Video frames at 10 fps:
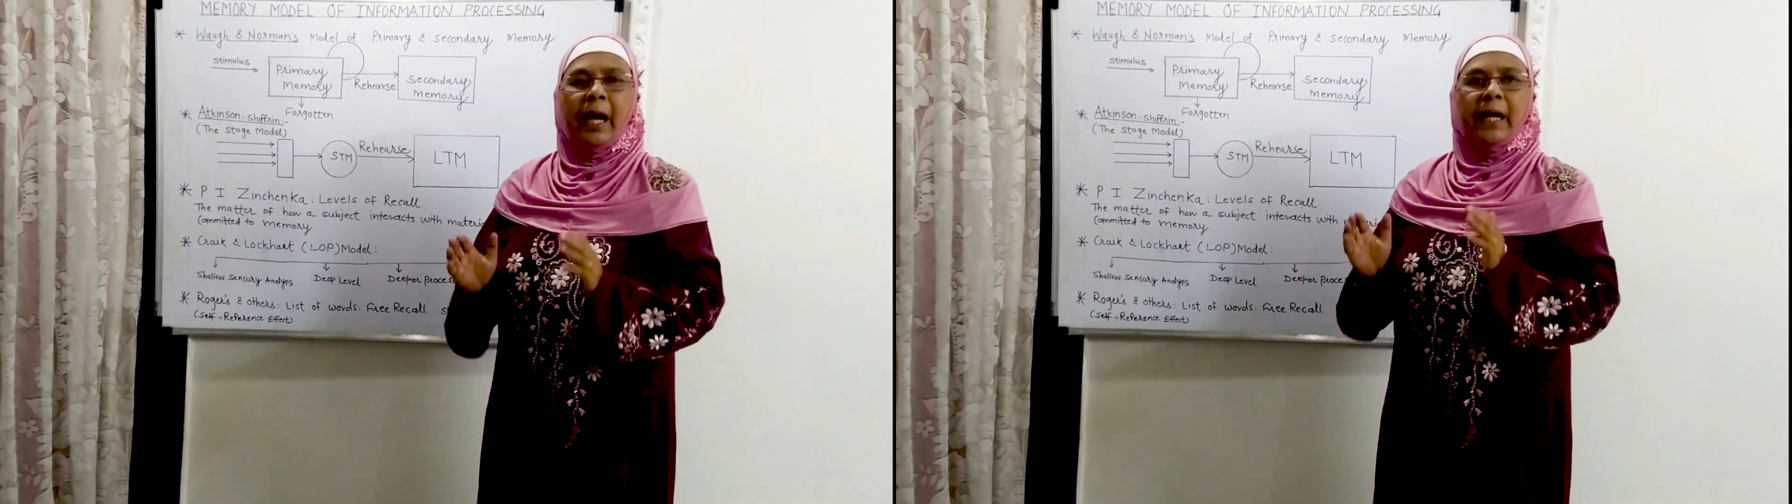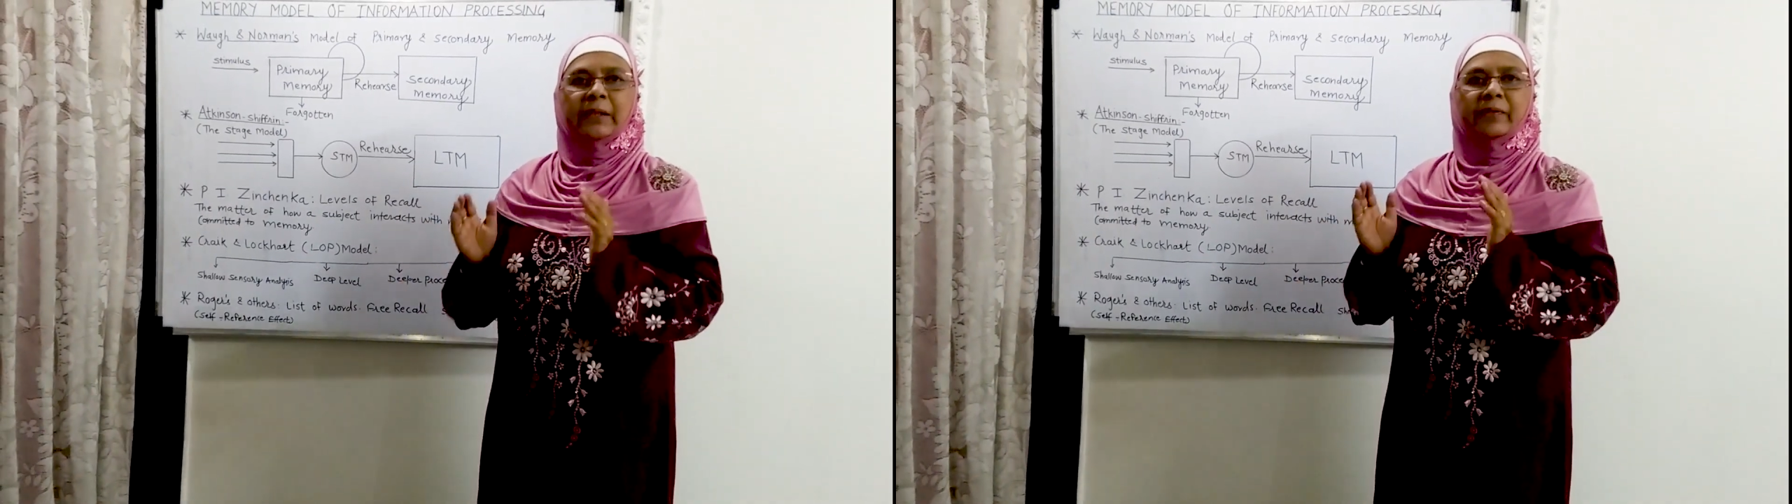
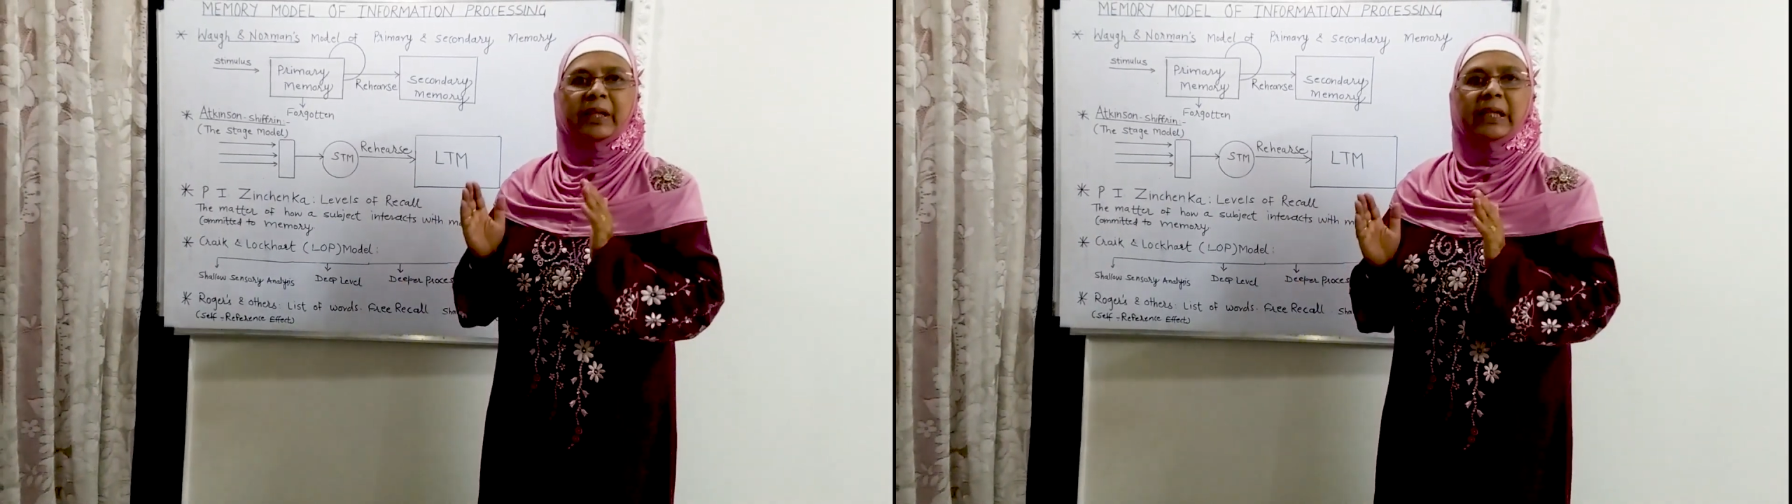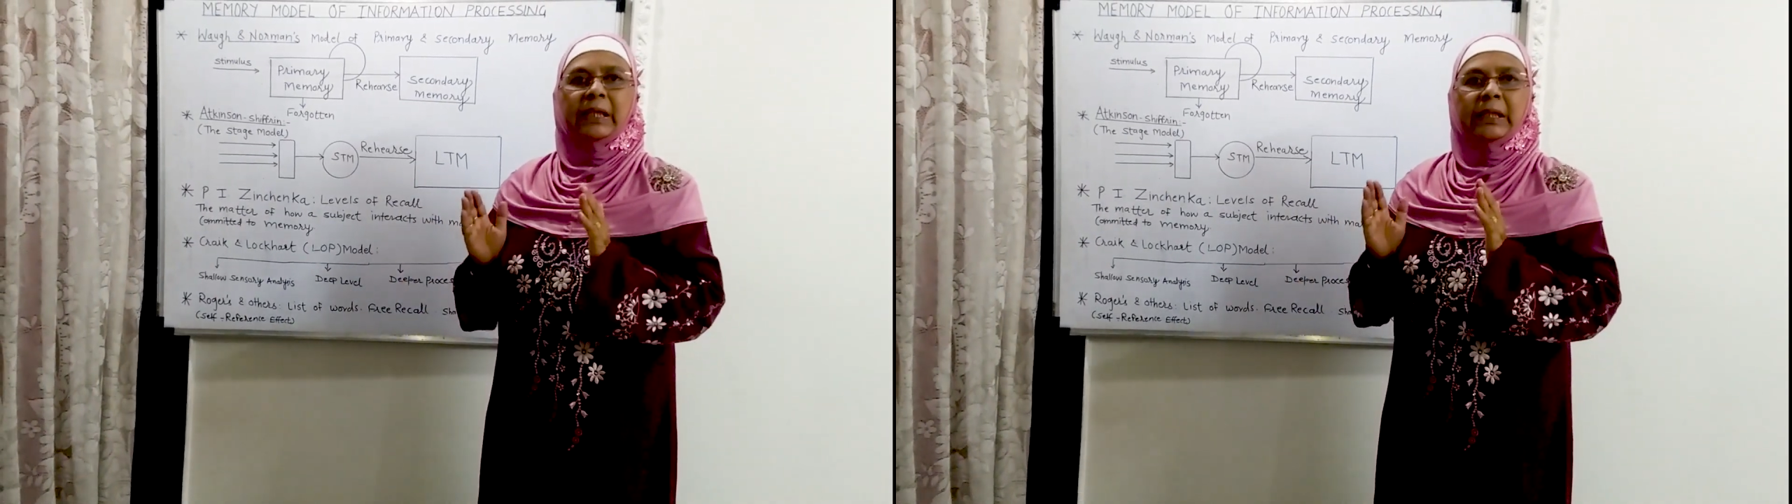has
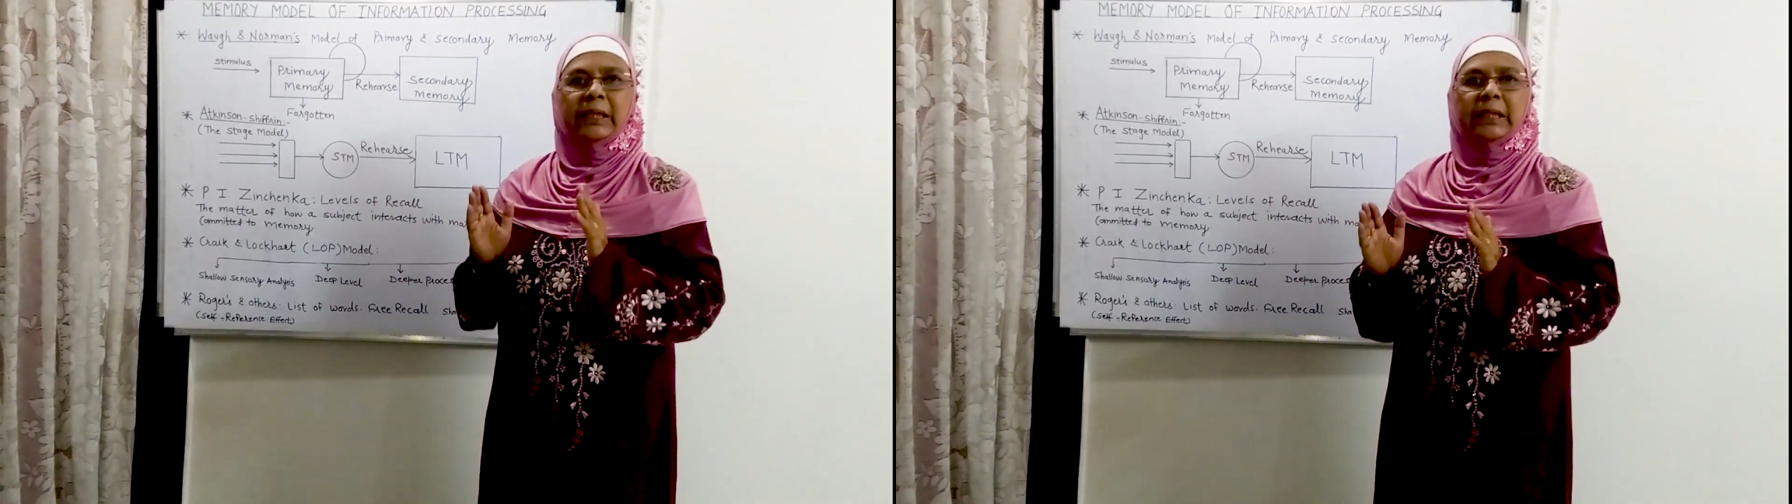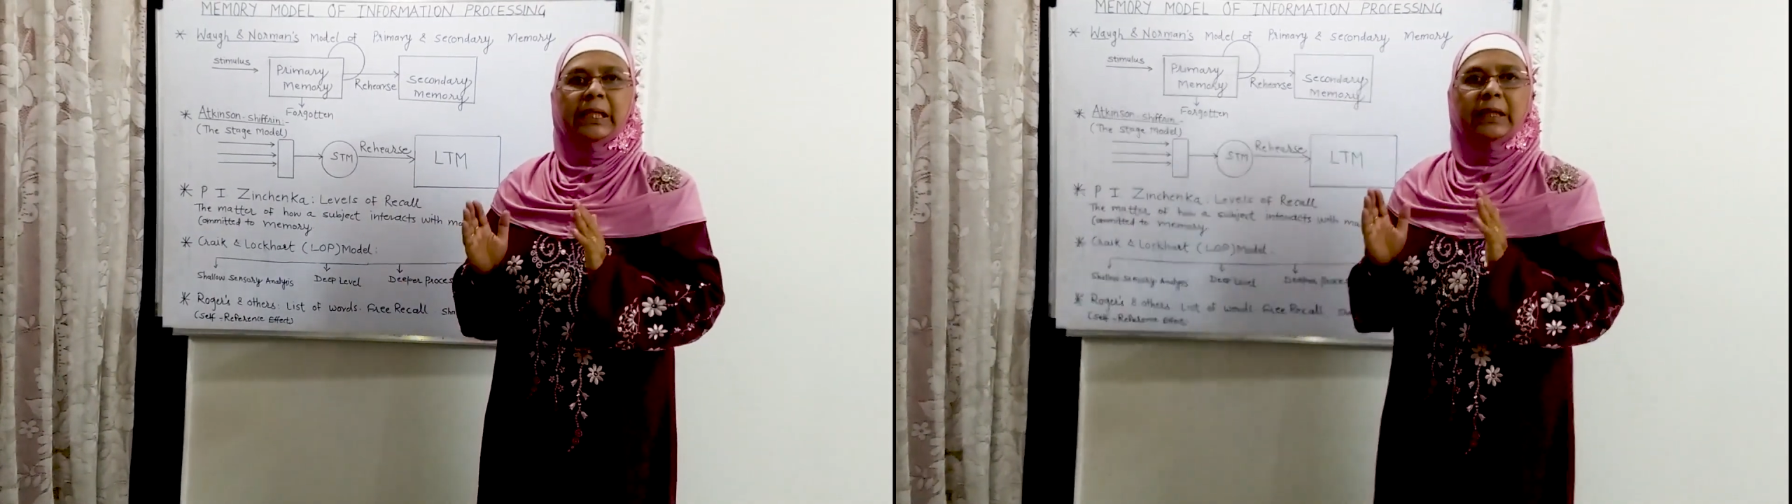very
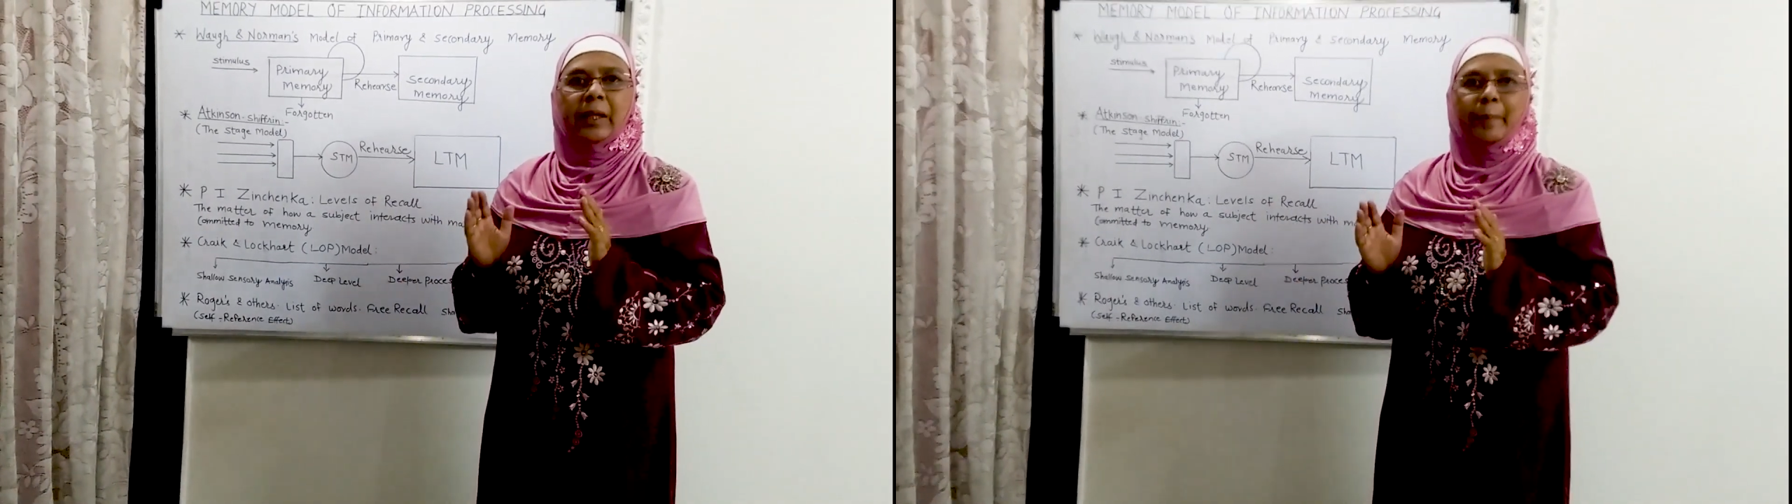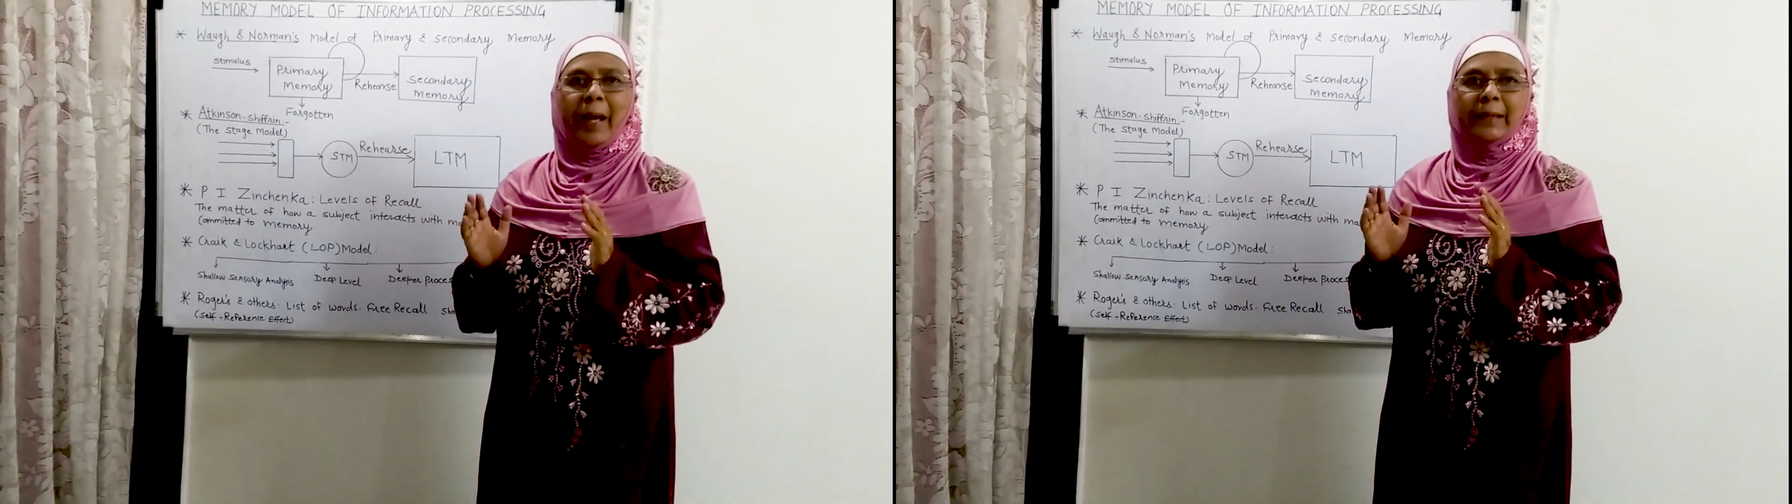little
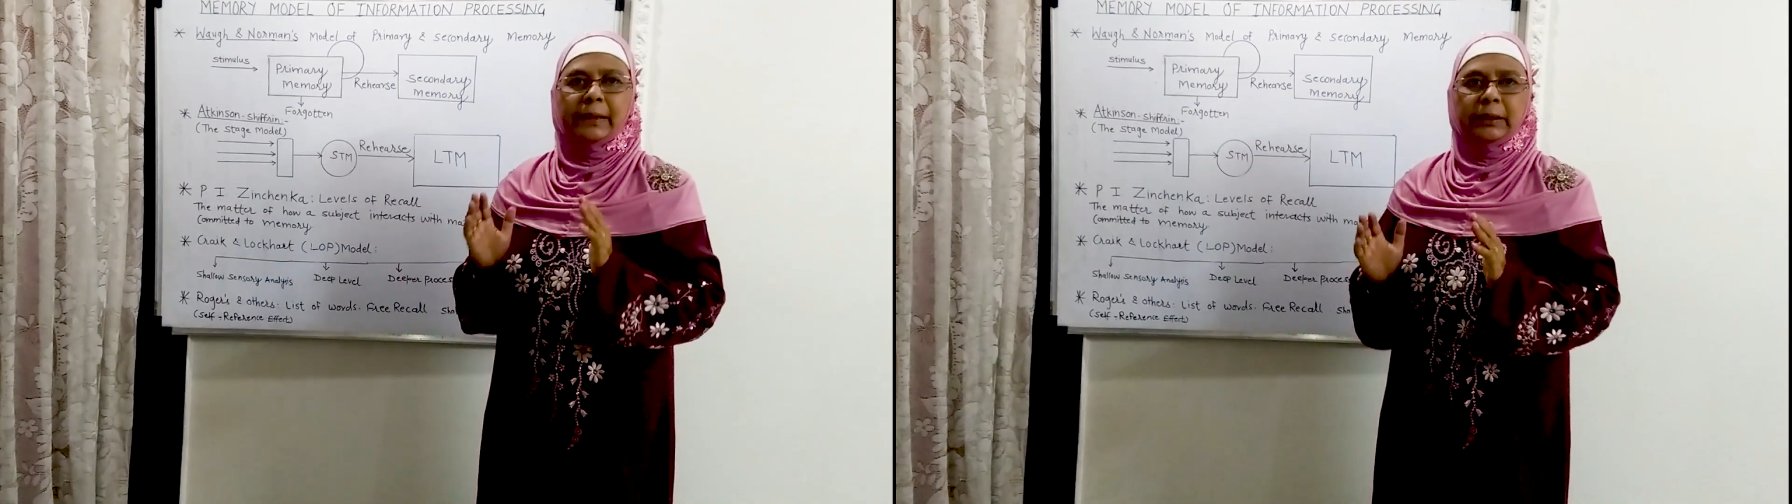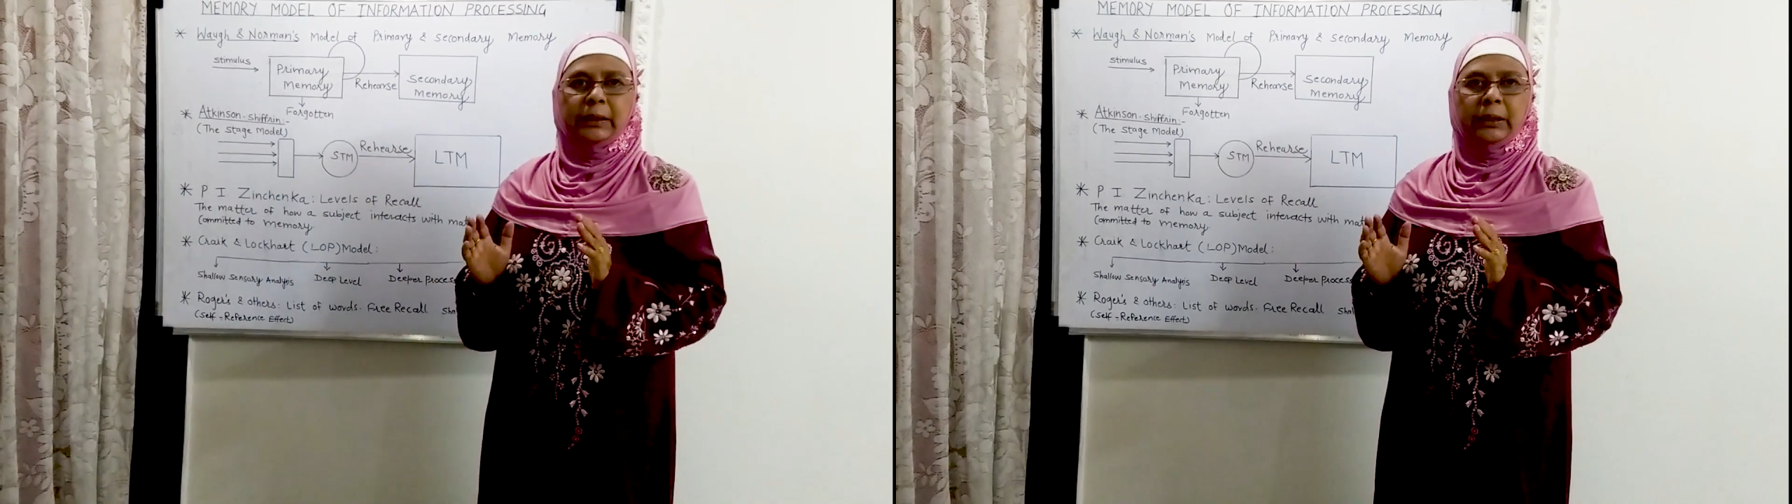
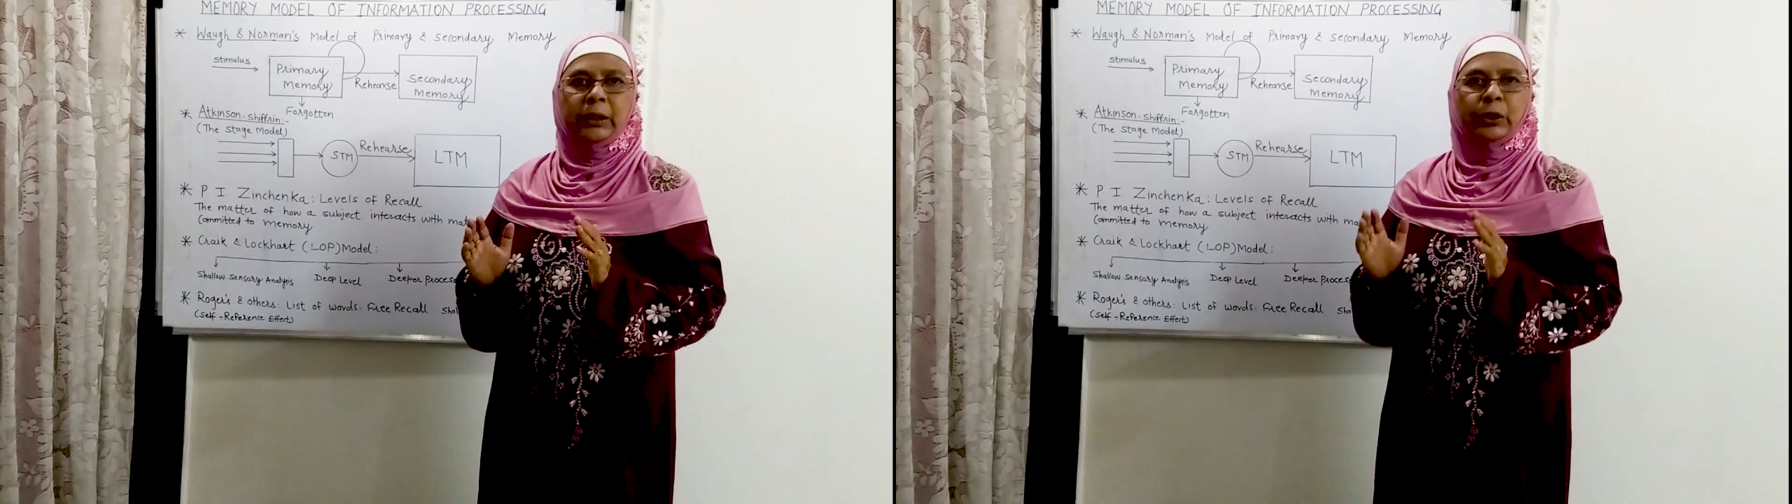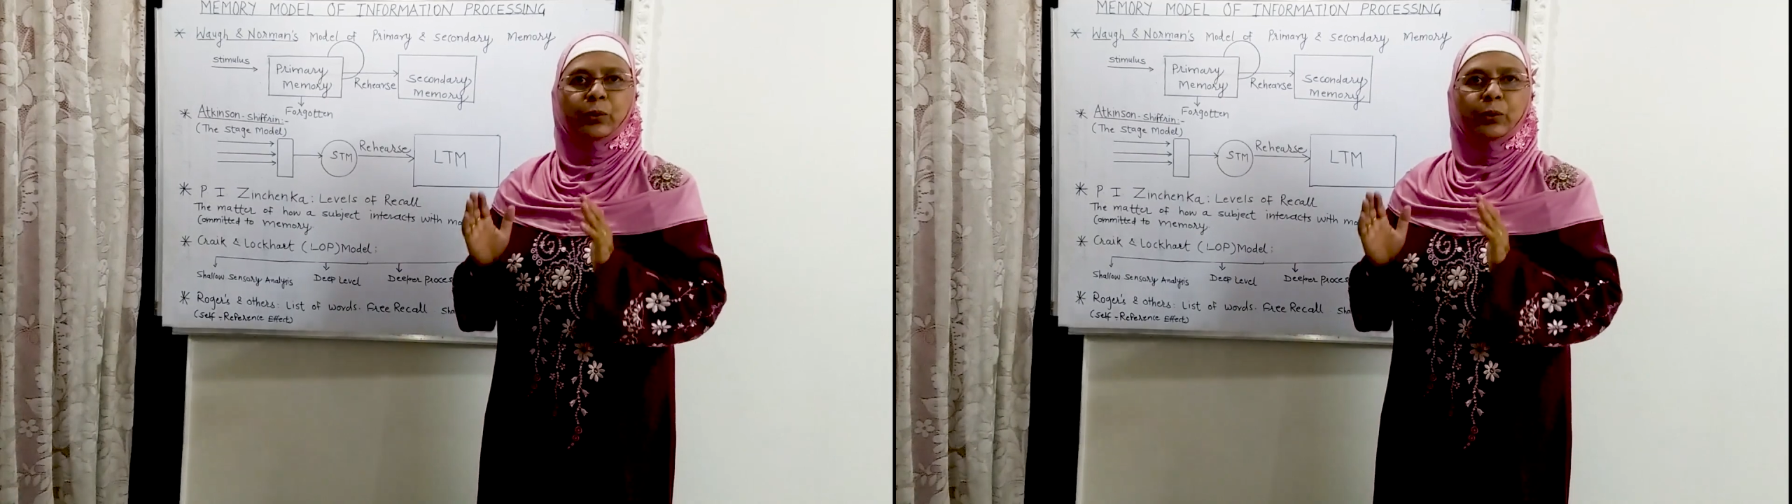capacity